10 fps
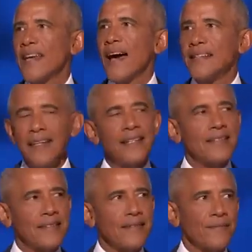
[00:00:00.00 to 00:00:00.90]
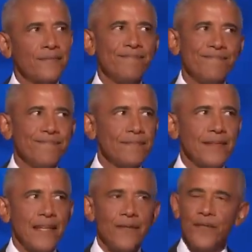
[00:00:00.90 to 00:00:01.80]
ideas
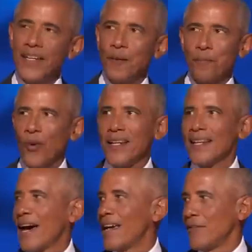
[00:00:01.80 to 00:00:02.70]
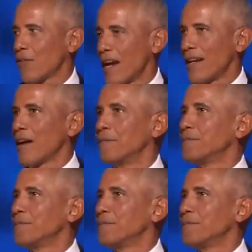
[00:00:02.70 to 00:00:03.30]
can feel pretty naive right now.